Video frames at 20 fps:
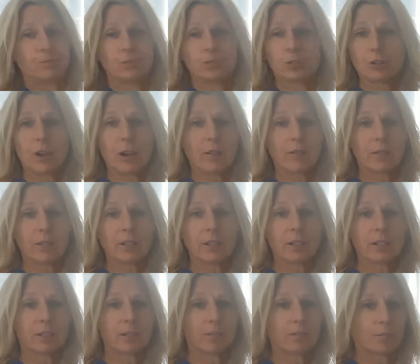
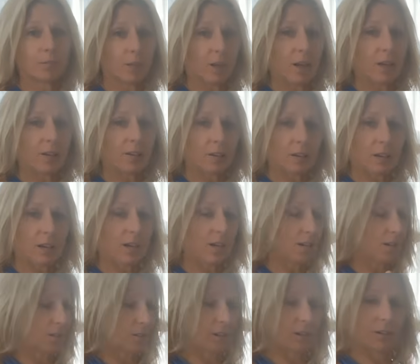Traveling, might kind
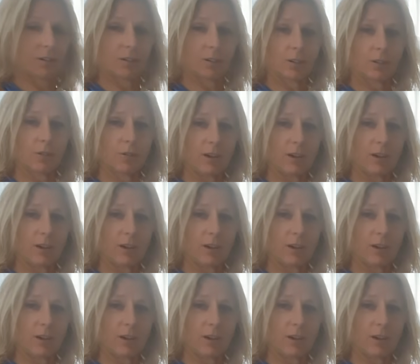of, go